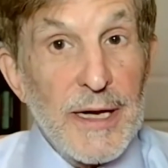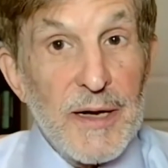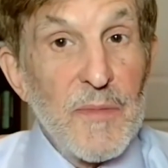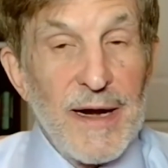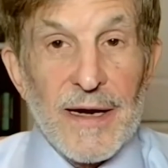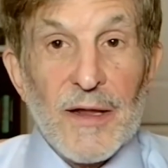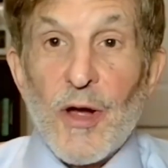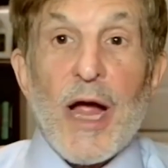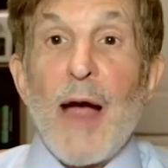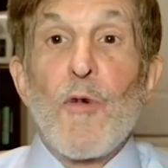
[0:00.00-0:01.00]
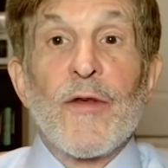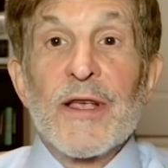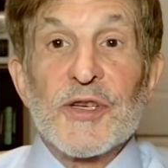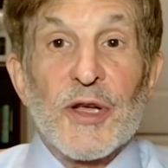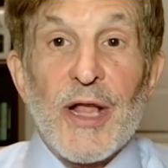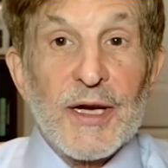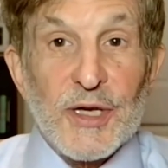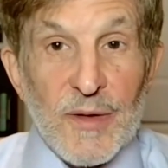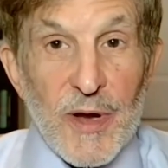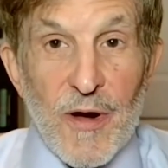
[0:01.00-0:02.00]
admit it. Look, I won this
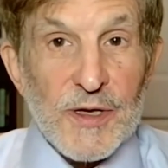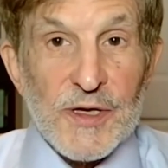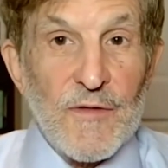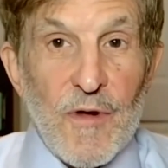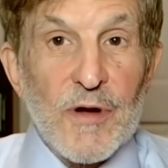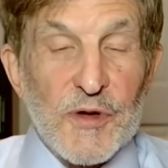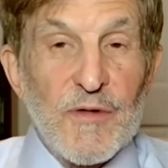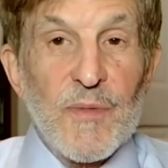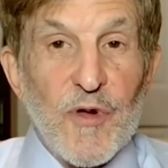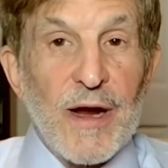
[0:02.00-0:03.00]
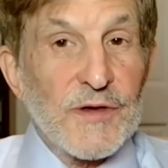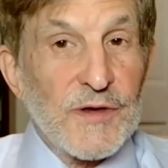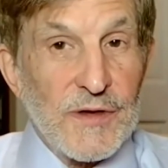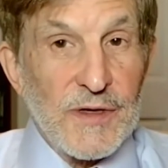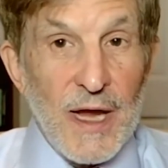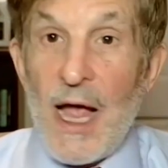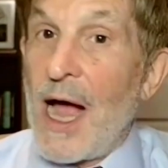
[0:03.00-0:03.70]
election because of grocery prices.